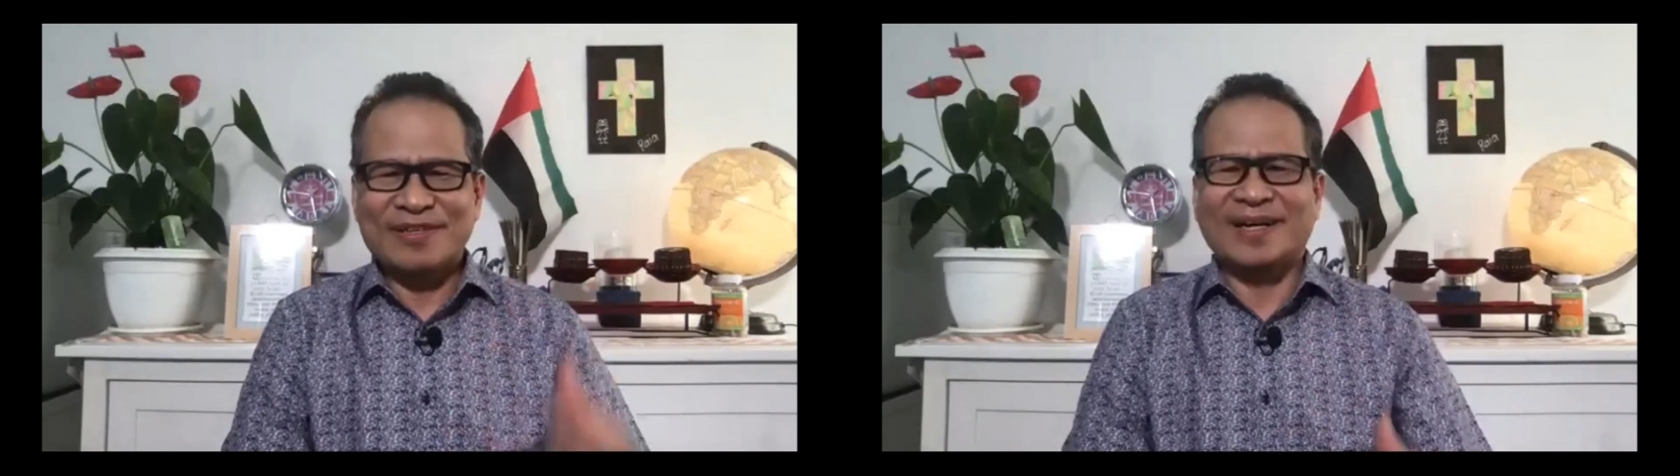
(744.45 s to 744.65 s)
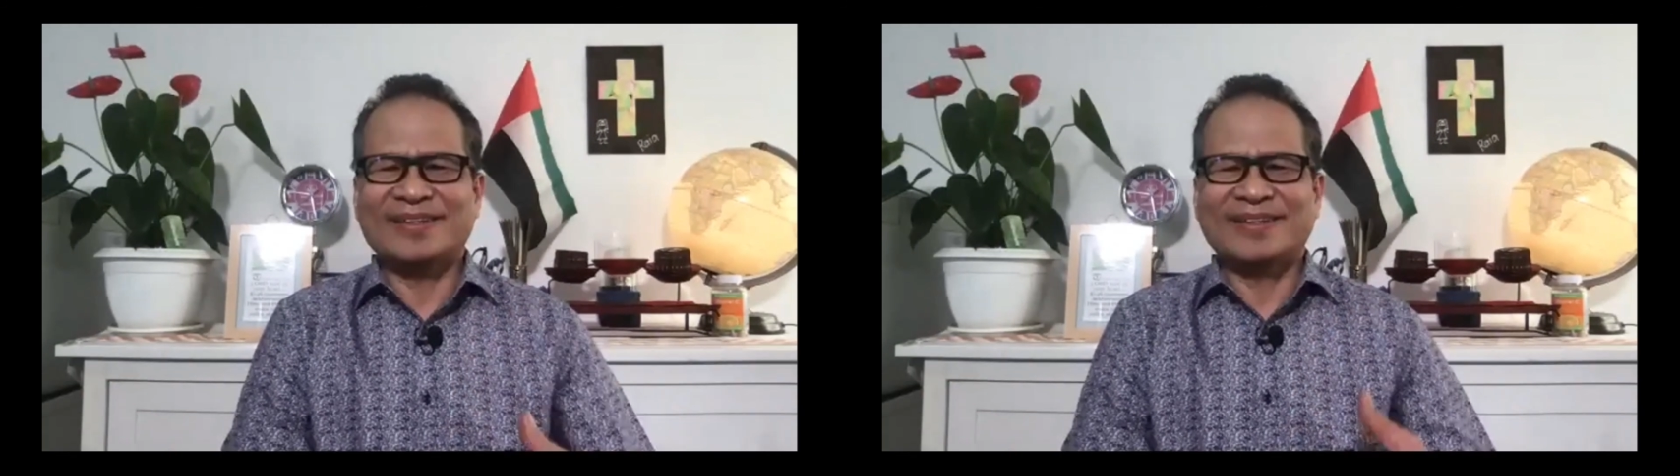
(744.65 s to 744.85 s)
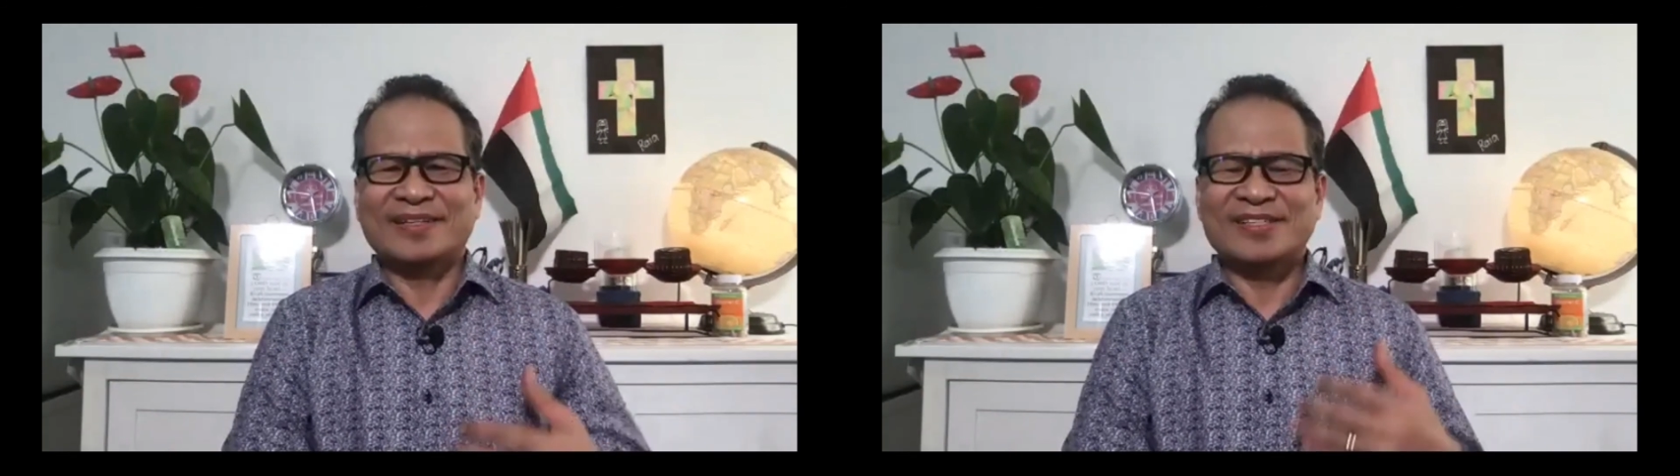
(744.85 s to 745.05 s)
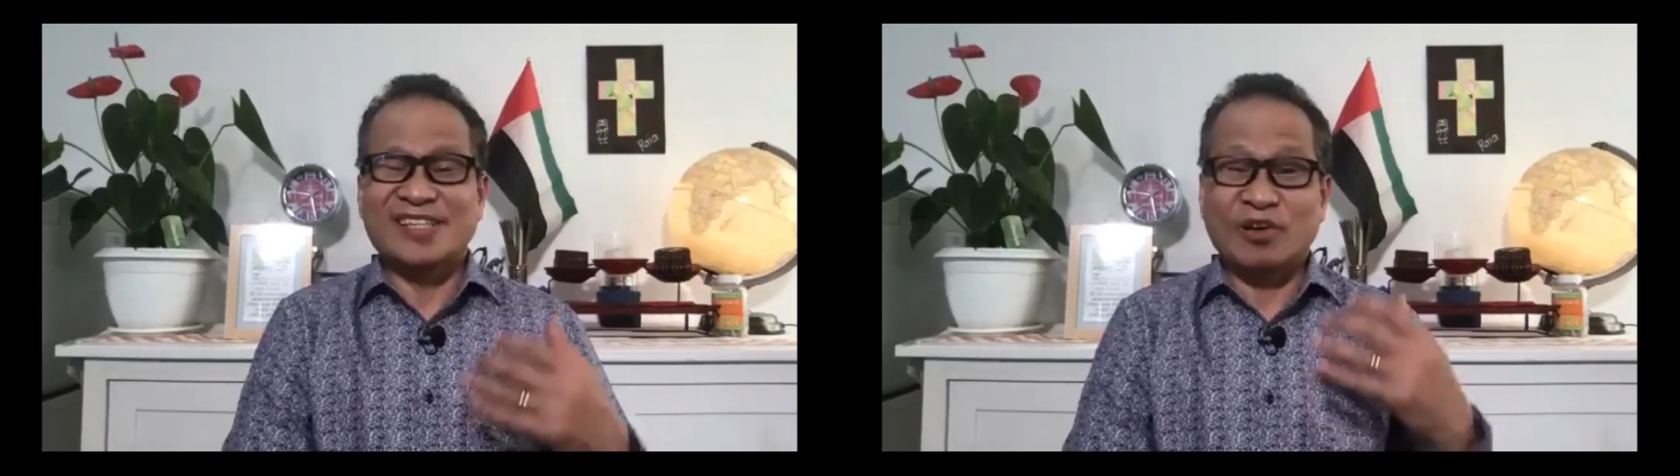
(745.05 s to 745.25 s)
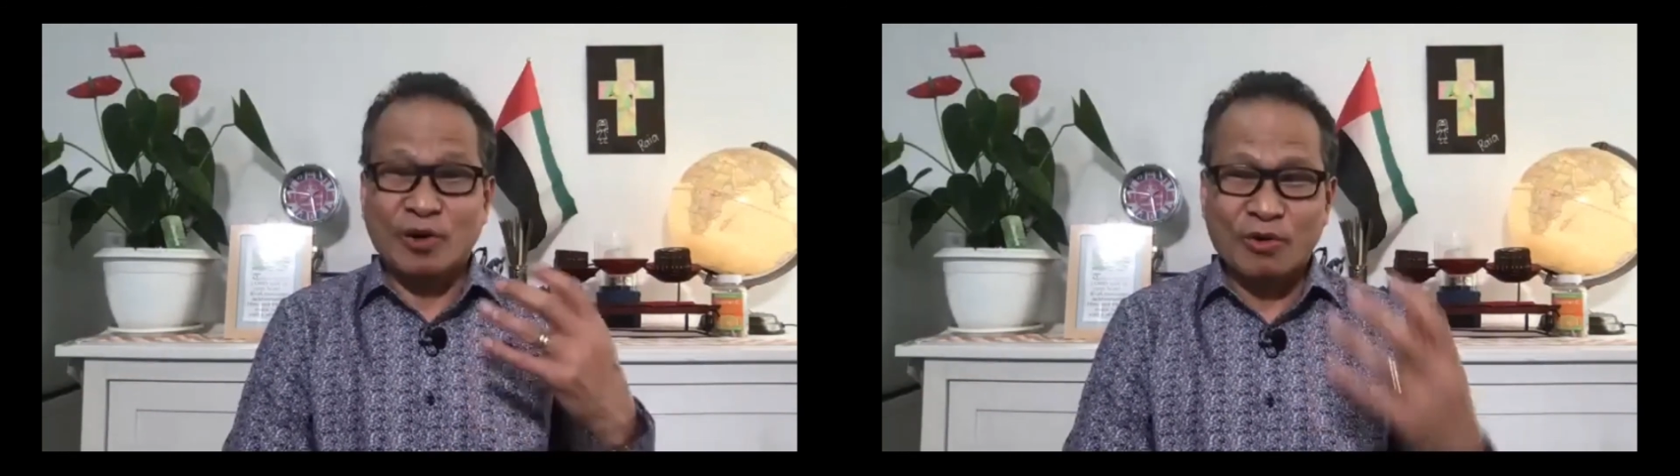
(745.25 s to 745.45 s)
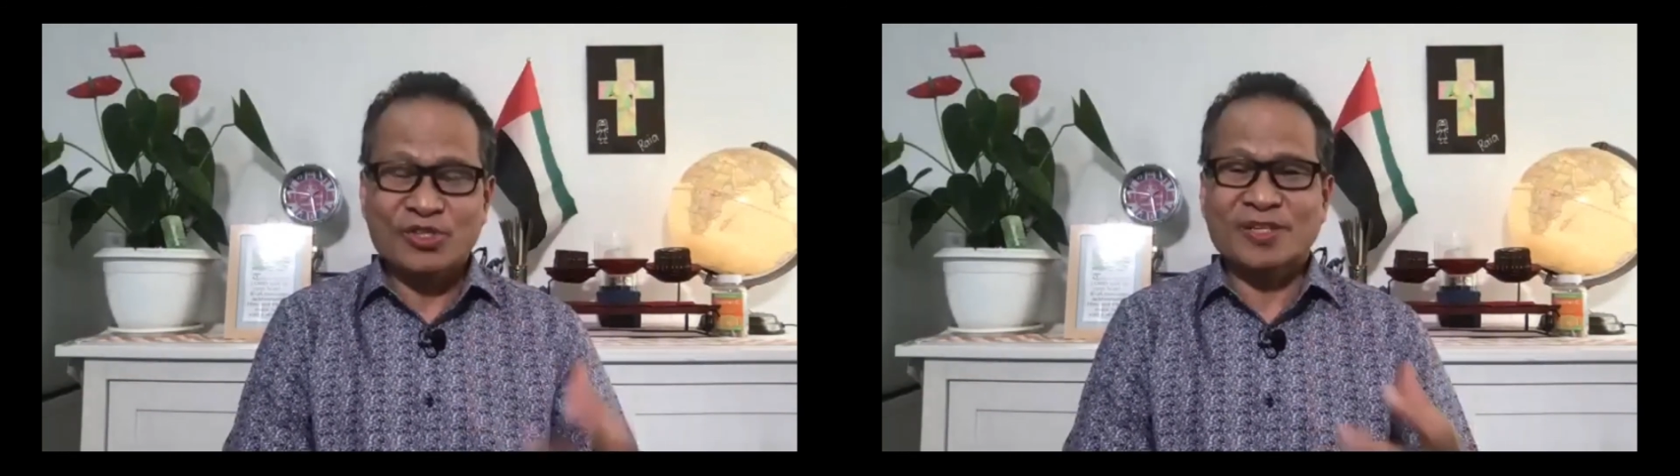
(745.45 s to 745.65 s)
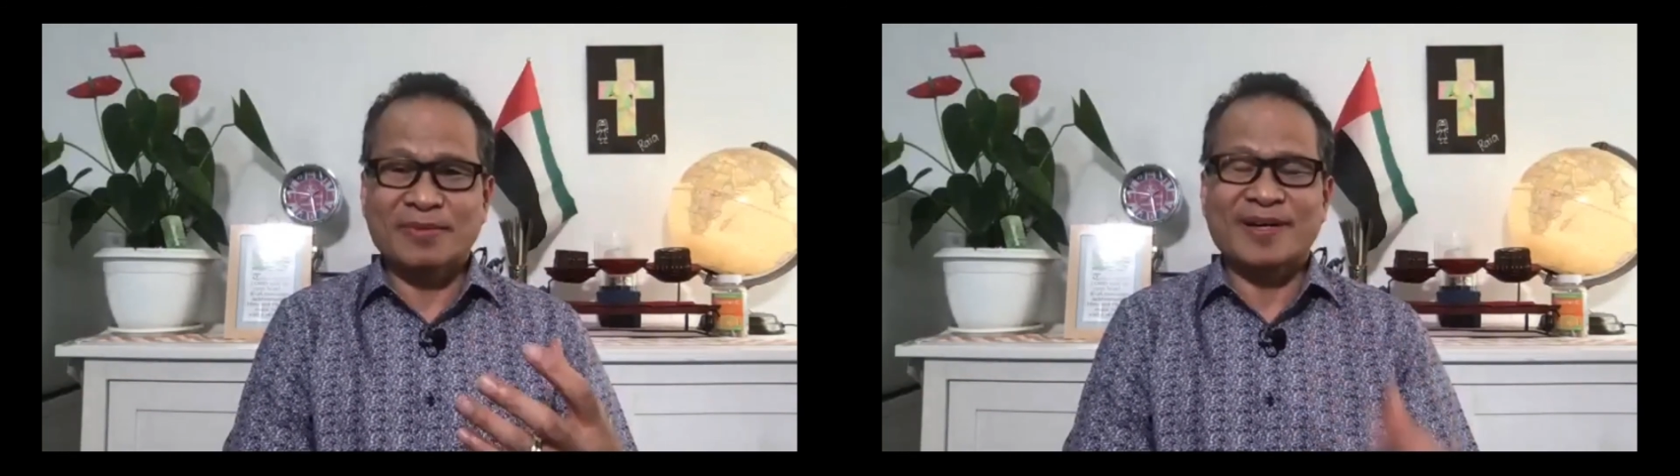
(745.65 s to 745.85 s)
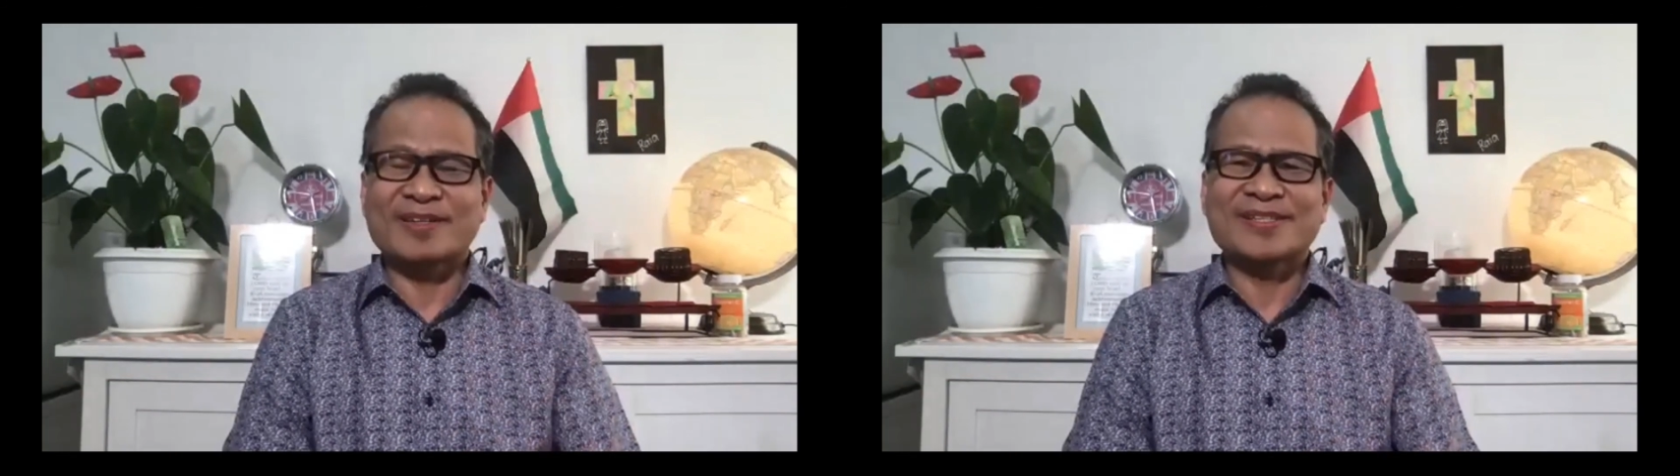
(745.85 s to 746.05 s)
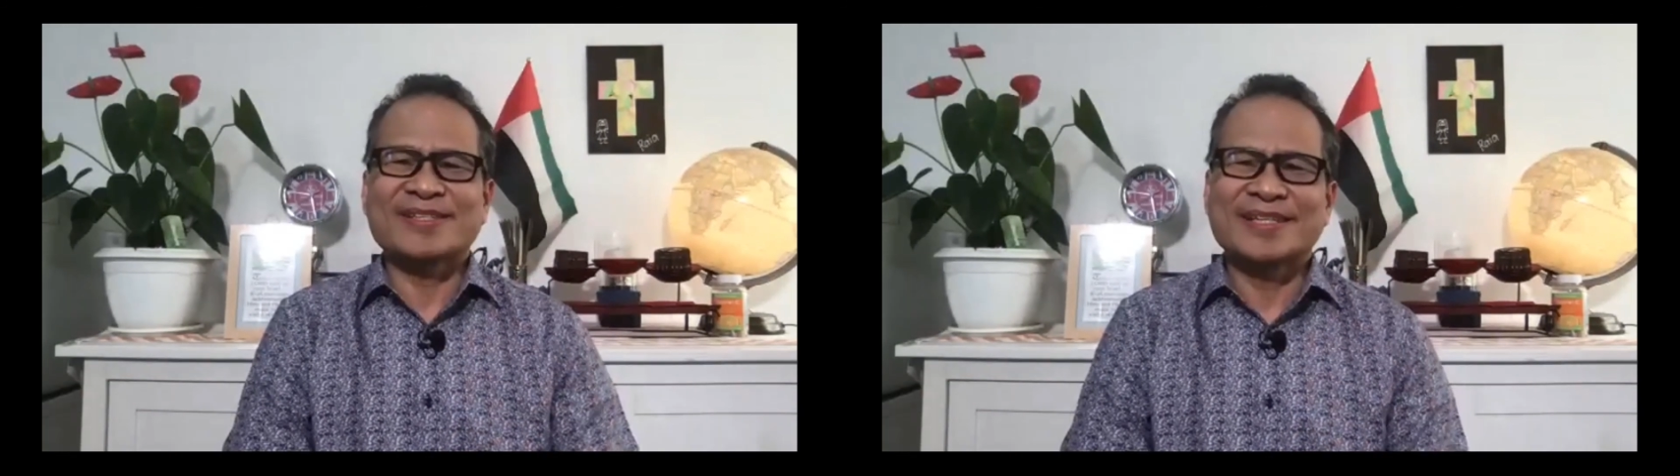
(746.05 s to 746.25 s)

got the Jehoshaphats